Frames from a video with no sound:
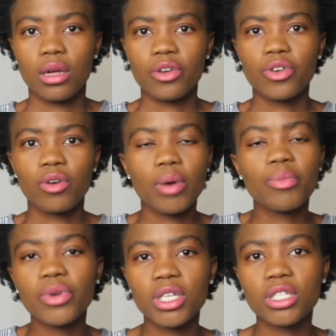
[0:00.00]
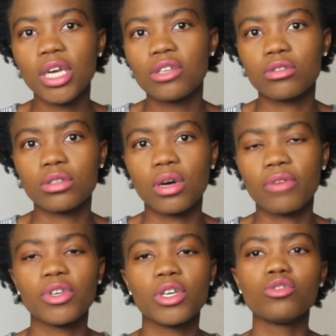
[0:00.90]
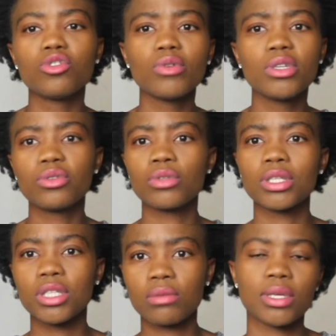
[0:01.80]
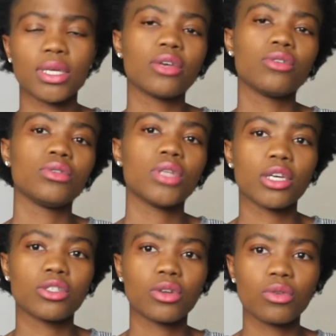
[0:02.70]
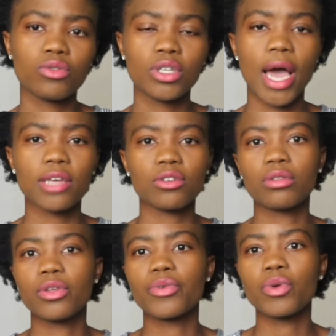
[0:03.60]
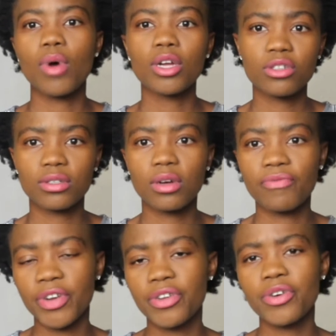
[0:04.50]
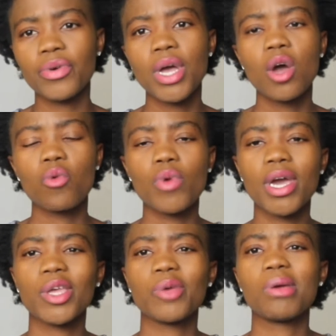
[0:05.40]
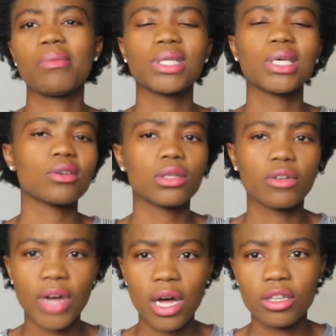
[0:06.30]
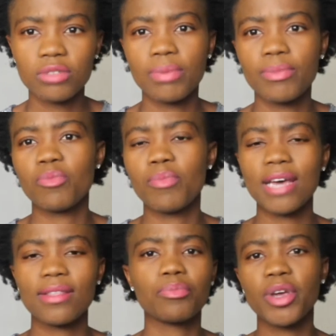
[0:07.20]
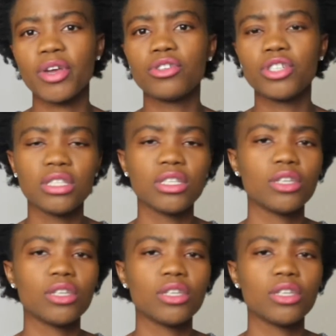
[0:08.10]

you know appreciate yourself you can do it through the tips that I, I told you guys on the reward yourself video where you maybe take yourself out maybe you buy that pair of jeans